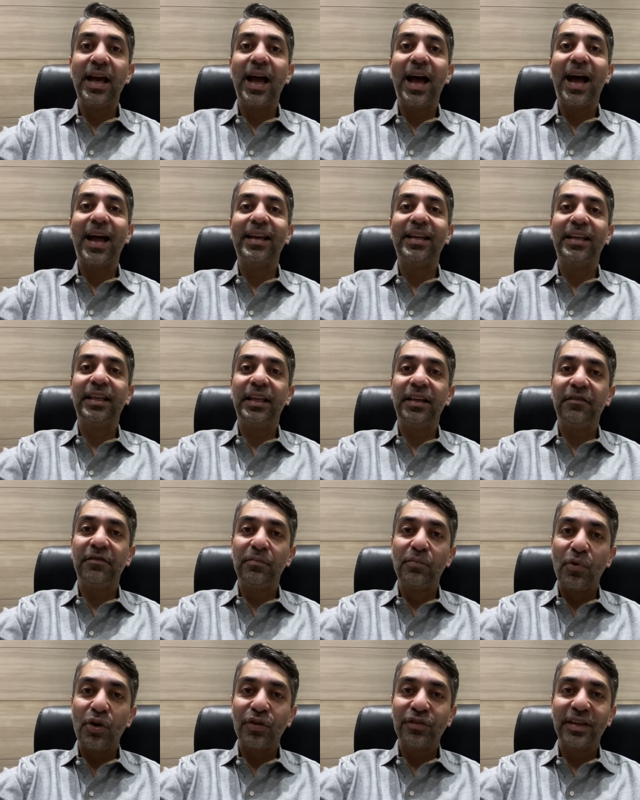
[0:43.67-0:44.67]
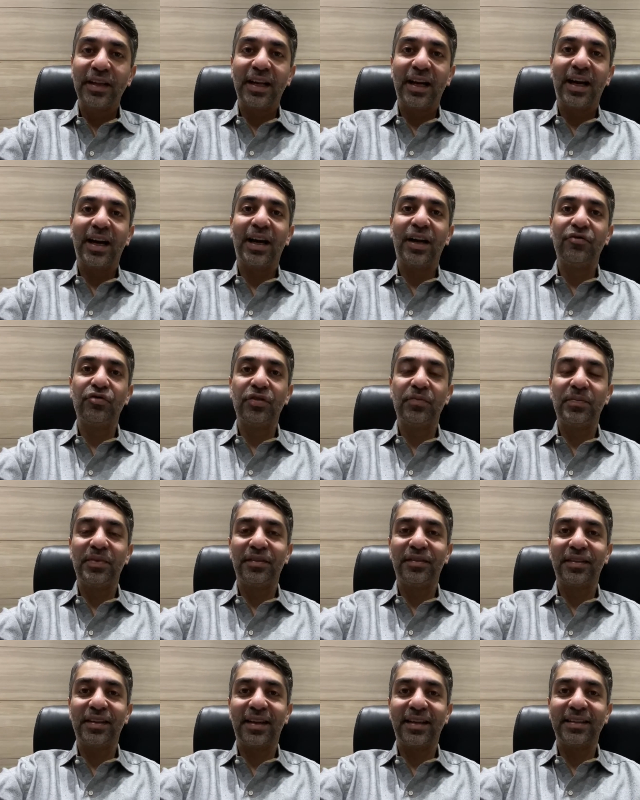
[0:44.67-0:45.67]
and give more than our
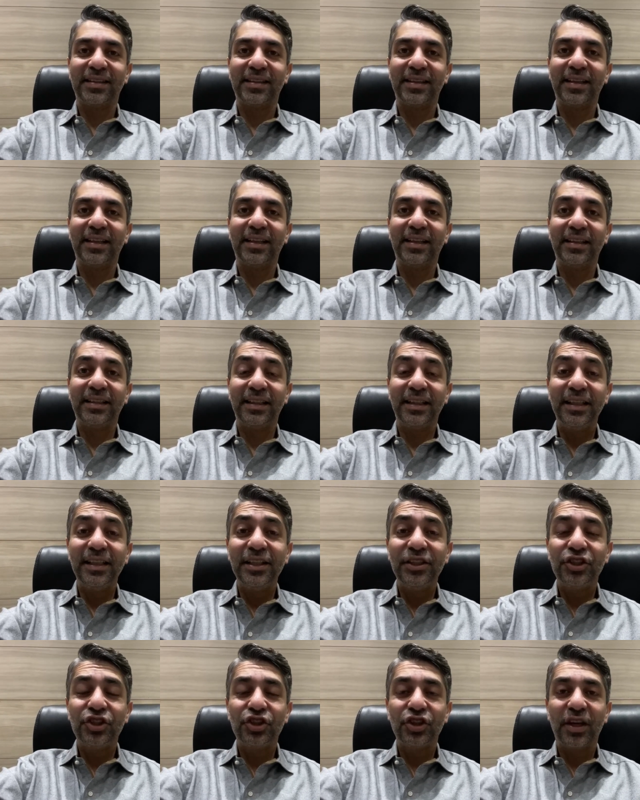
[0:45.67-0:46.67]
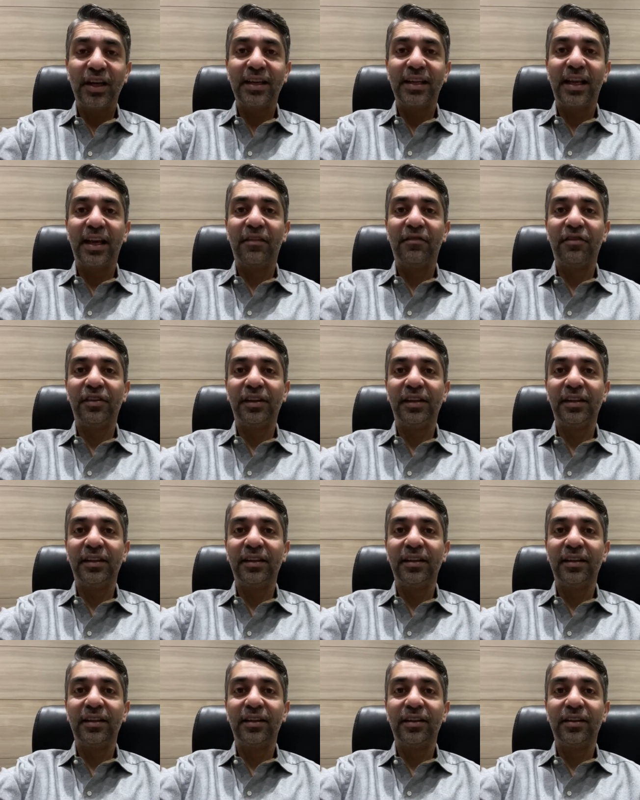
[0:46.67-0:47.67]
100% in each and every
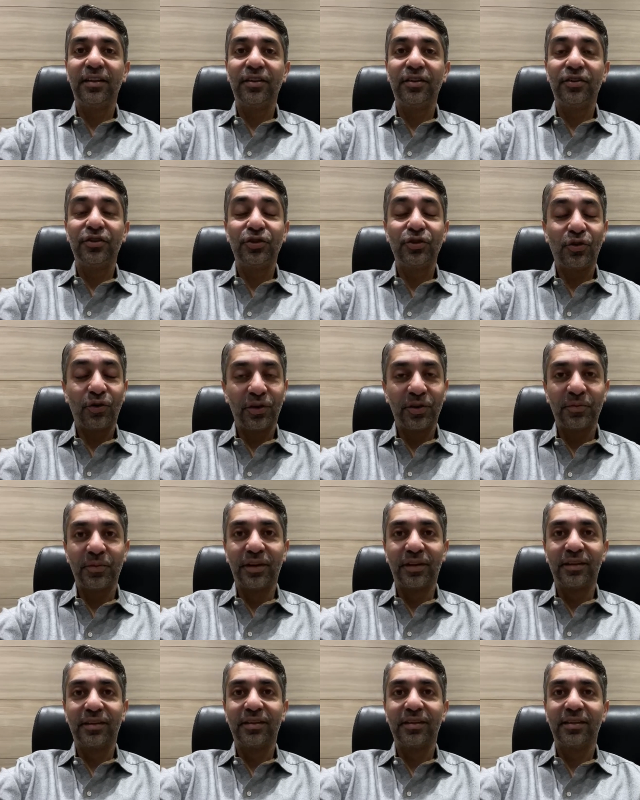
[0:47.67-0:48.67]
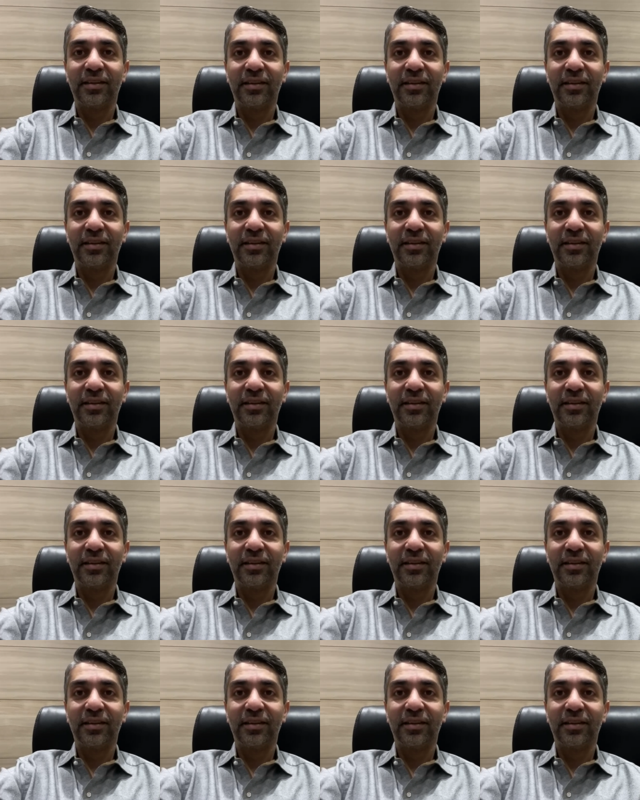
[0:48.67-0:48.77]
tournament.